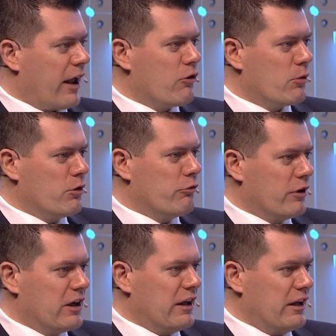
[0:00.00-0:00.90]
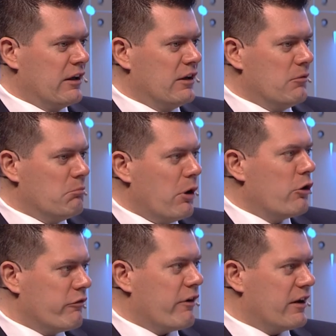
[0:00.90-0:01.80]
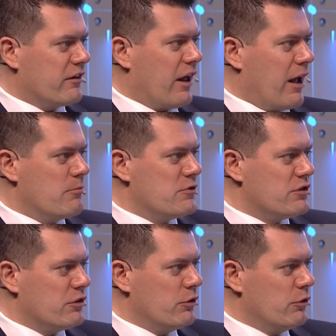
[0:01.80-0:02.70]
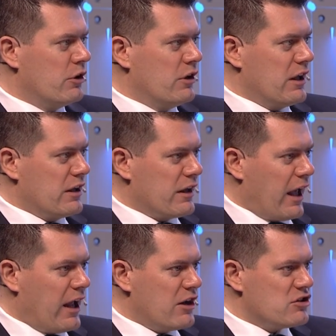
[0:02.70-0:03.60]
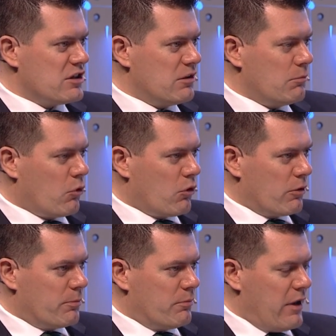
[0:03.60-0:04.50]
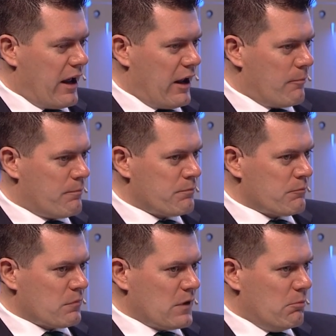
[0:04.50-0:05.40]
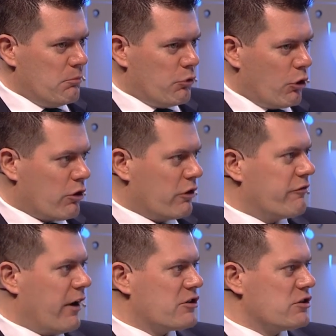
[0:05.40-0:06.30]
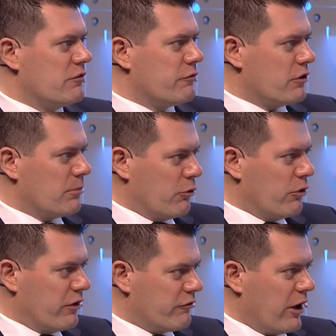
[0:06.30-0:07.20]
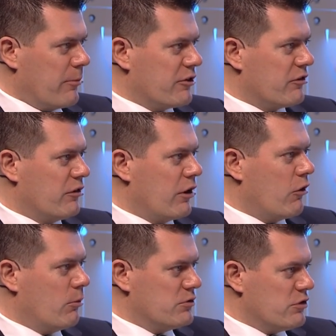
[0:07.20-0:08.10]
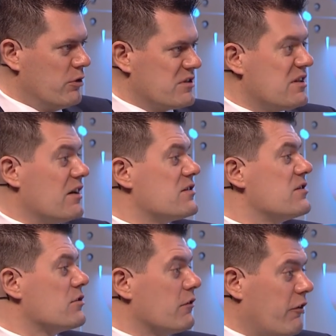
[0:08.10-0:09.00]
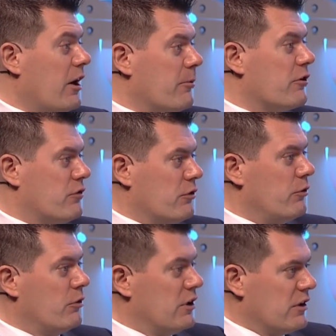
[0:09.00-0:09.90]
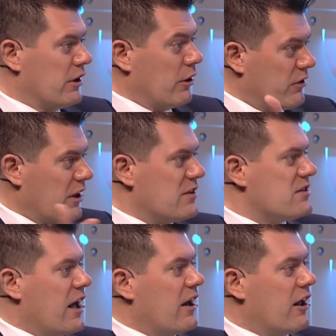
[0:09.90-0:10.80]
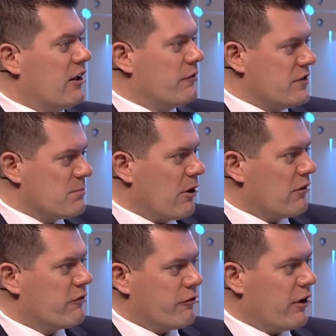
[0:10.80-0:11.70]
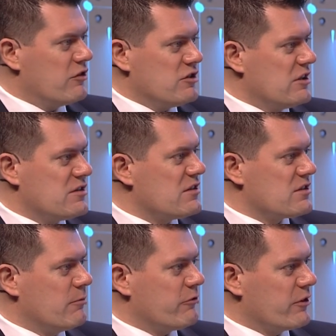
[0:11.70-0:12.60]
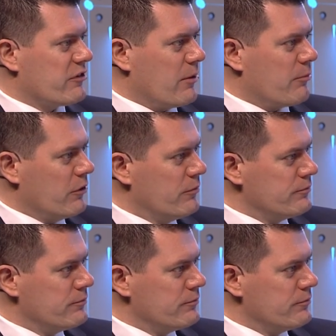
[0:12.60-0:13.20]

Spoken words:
How can we really motivate them to engage in a more broader fashion for deploying fiber to the home, to its citizens, or fiber to, you know, the antenna if it's part of a 5G system, for example?